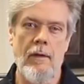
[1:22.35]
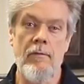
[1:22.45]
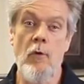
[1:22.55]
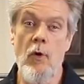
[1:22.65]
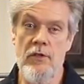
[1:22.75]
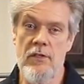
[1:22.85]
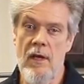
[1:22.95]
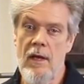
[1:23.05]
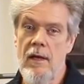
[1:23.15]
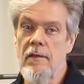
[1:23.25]
Of course,
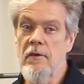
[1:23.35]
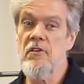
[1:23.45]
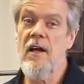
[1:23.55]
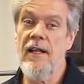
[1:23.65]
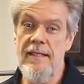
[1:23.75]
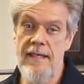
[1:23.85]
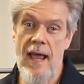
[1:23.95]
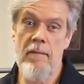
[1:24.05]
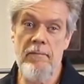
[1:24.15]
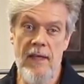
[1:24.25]
there's not a
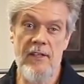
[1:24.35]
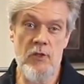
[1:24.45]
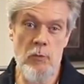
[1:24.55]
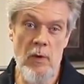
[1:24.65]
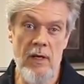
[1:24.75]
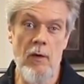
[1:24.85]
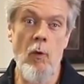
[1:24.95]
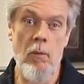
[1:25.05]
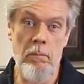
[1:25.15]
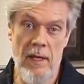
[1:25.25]
damn thing sweet
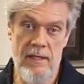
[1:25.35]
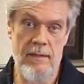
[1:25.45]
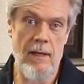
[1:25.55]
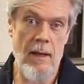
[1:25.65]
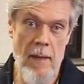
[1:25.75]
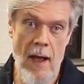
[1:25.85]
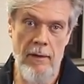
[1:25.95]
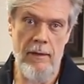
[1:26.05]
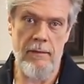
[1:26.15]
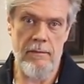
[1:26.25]
or pleasant about
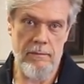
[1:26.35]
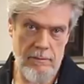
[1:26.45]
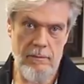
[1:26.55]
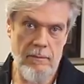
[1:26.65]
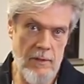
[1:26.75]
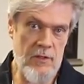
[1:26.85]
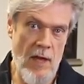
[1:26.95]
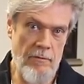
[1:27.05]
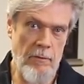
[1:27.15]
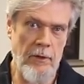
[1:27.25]
it,
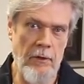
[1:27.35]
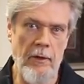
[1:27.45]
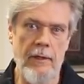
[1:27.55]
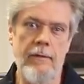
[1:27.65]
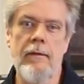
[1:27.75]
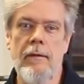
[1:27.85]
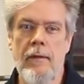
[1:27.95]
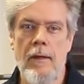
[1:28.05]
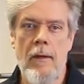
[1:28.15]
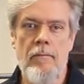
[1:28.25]
aside from the urine.
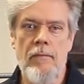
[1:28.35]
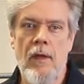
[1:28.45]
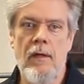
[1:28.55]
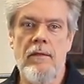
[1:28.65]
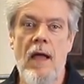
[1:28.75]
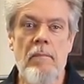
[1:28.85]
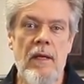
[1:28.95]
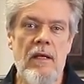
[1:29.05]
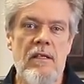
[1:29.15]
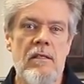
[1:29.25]

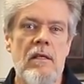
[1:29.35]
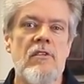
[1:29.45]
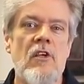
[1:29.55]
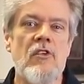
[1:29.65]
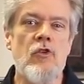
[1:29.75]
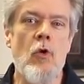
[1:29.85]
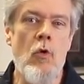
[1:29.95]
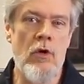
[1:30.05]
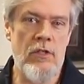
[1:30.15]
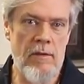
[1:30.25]
Diabetes is a
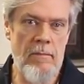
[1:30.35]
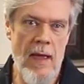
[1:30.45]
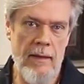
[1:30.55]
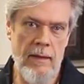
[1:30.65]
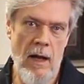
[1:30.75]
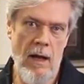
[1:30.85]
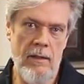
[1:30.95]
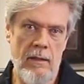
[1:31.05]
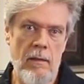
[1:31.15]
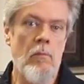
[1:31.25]
scourge of
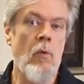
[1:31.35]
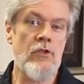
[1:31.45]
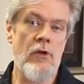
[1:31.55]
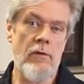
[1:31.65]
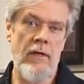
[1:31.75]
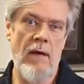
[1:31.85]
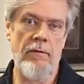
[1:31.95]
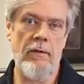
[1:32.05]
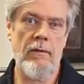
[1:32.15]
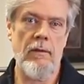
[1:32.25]
mankind, more so than
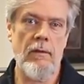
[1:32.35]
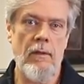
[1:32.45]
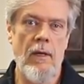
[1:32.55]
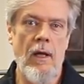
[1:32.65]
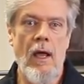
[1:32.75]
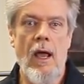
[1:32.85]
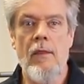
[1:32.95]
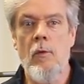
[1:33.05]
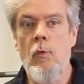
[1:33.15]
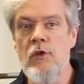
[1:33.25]
ever.
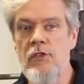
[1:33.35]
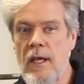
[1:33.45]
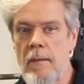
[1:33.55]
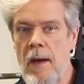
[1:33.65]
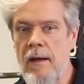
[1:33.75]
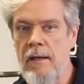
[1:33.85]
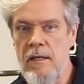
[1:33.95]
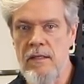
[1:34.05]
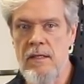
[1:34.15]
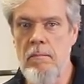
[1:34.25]
And the worst thing about it
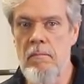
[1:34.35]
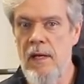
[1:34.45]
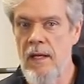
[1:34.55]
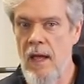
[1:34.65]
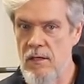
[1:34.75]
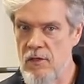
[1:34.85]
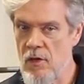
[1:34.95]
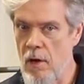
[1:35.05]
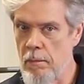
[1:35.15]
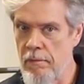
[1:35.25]
is that many
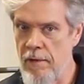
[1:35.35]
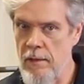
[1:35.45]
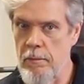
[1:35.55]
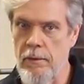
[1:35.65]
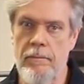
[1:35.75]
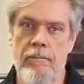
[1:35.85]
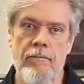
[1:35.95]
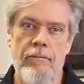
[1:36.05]
cases are preventable.